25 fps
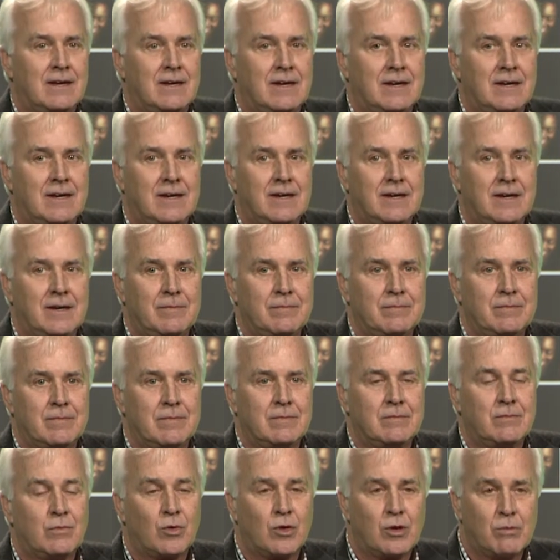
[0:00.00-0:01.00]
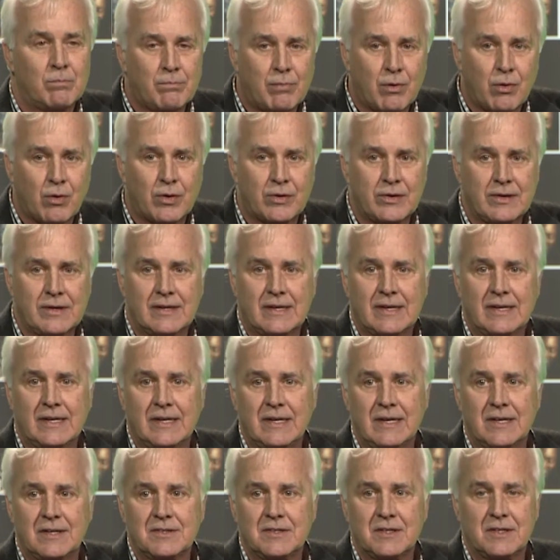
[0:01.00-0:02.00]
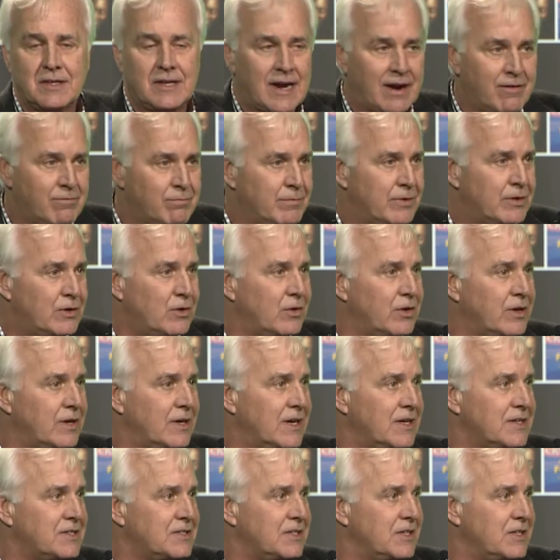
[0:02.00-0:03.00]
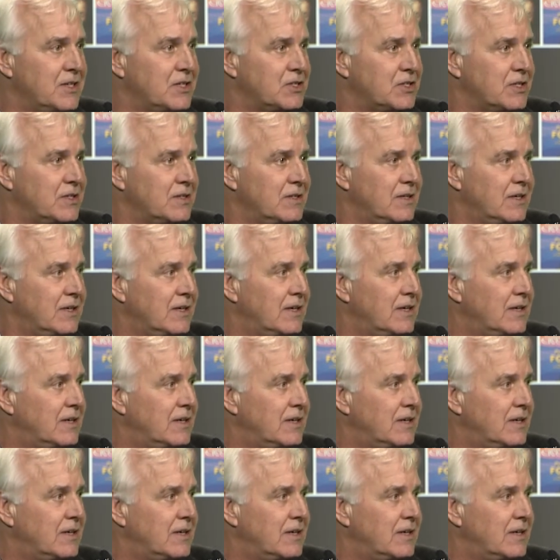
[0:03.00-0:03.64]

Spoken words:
More importantly, as a government organization,